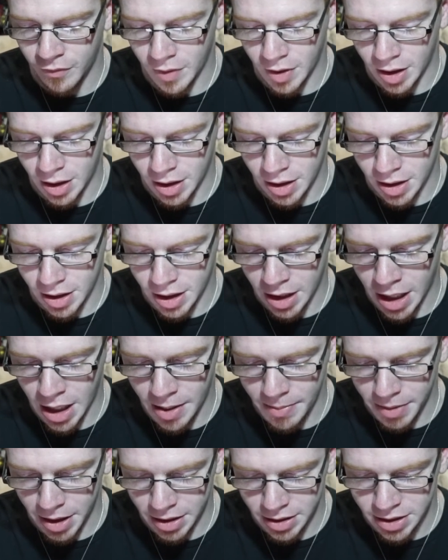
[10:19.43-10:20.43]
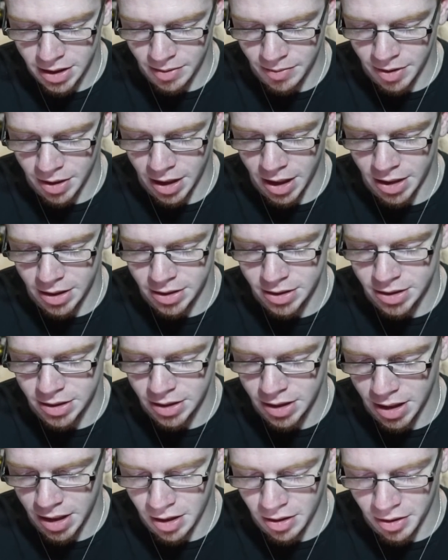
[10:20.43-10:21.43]
uh, comment someone had
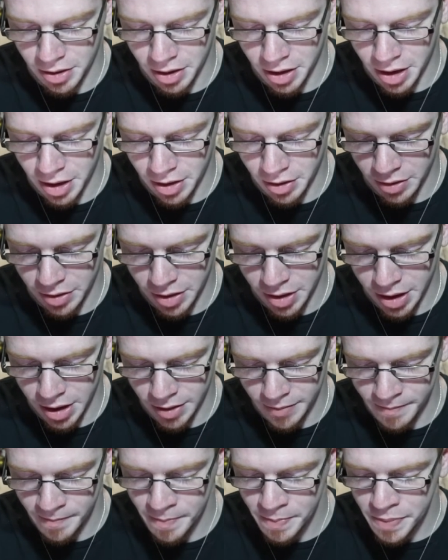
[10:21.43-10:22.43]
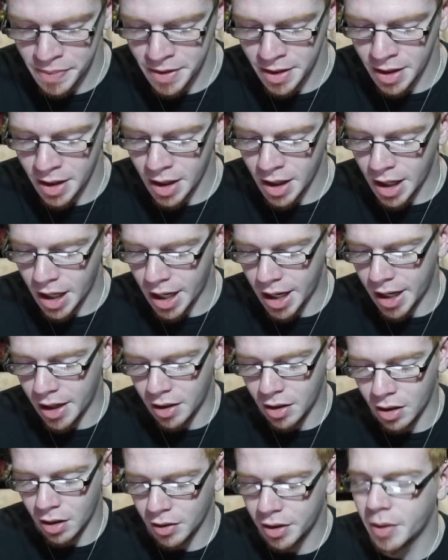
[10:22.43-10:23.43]
said on another thing,
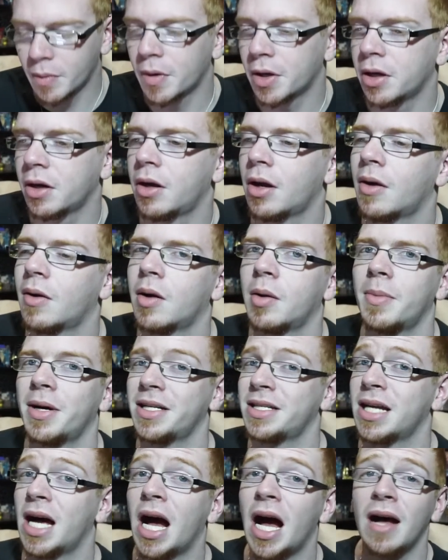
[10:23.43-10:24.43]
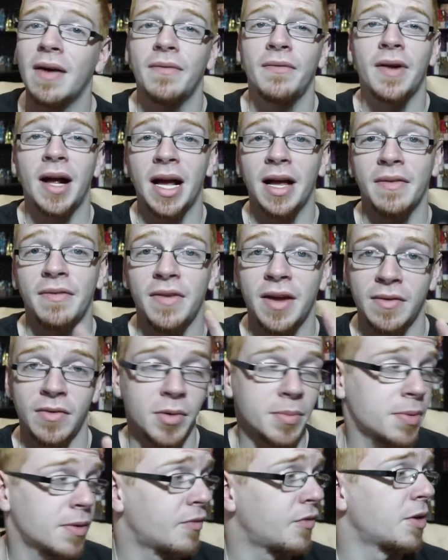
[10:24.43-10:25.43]
and they wanted to know what my top five
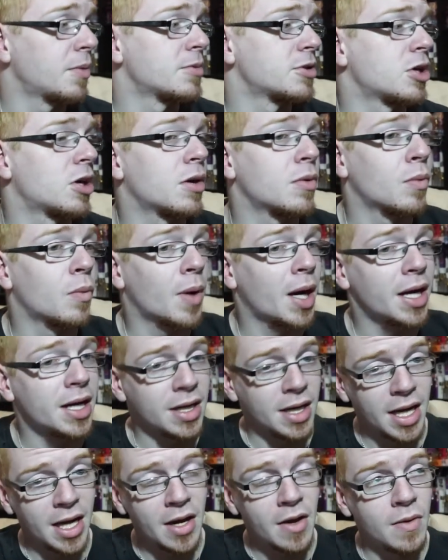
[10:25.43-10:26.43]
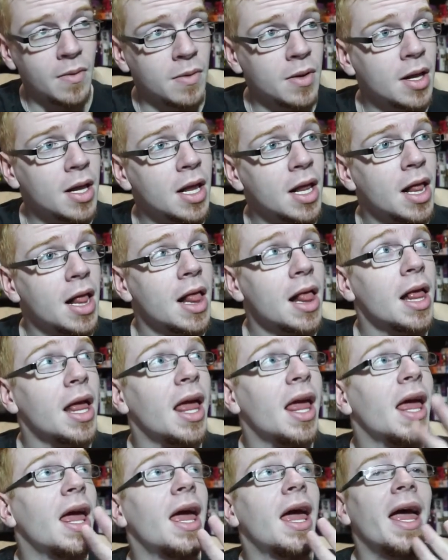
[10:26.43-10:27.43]
favorite perfumes are right now.
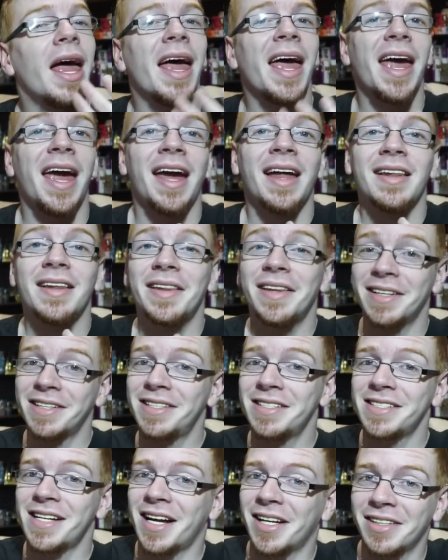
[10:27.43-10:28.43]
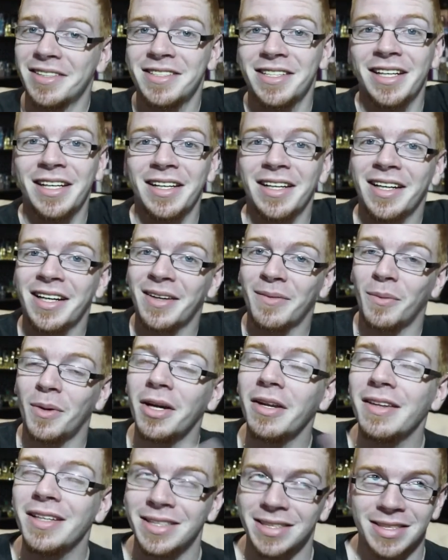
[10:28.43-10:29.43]
And this is honestly gonna,
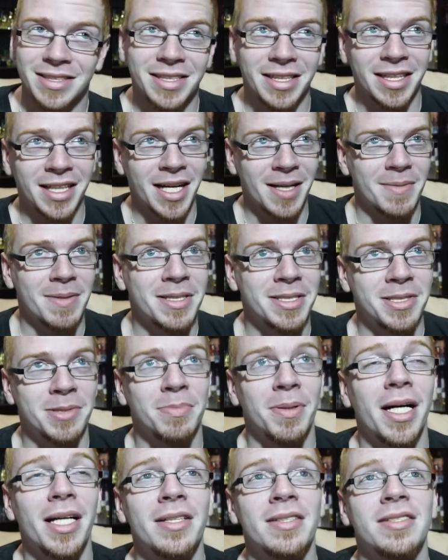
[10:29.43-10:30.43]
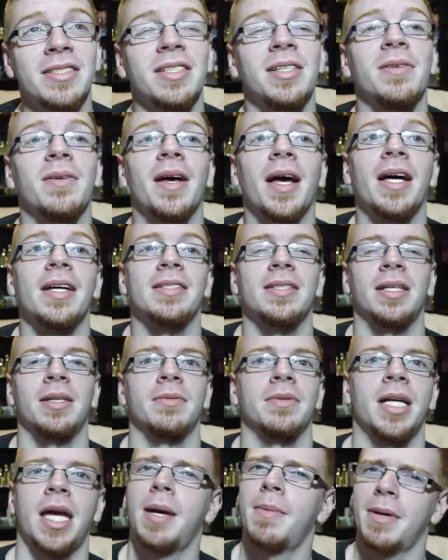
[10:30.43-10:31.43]
one of these is gonna come as a surprise to you guys,
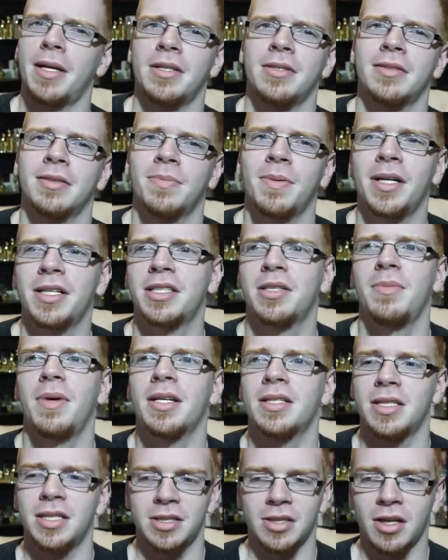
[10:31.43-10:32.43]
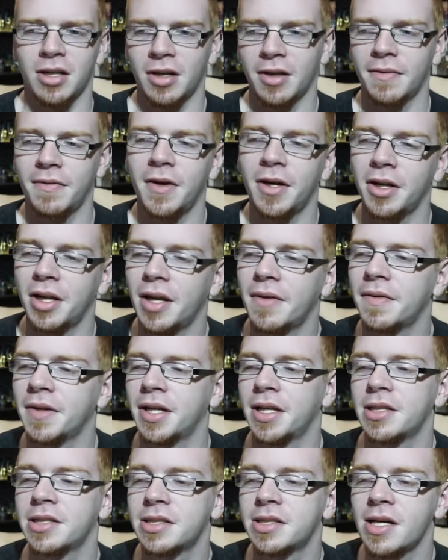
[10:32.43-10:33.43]
and it came out as a surprise to me as I started to fall in love
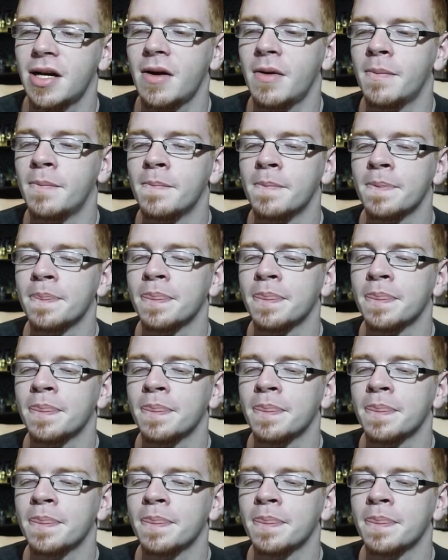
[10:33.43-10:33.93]
with it. So,